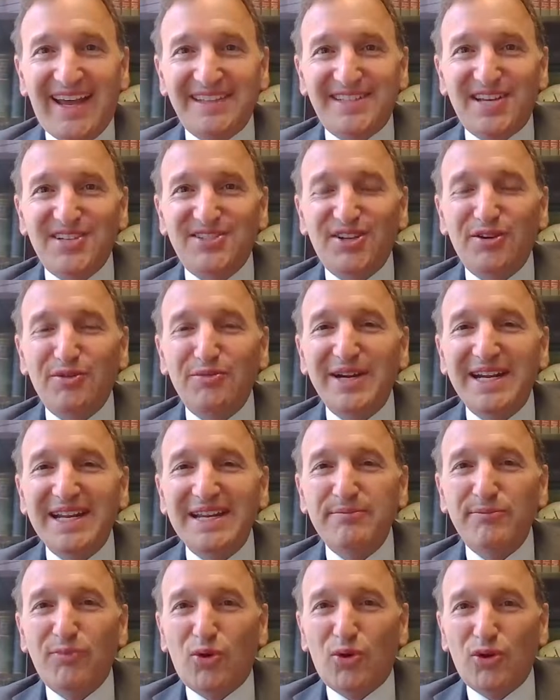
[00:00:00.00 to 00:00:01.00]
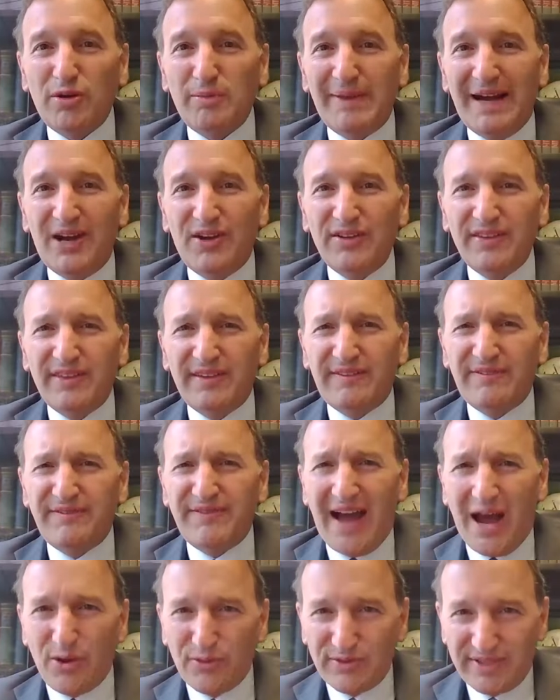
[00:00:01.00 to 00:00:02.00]
And as I started reading more about the
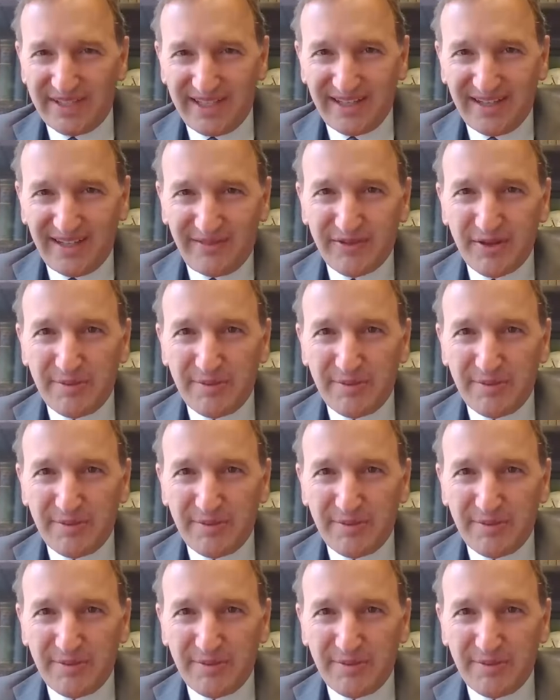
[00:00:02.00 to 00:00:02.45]
founding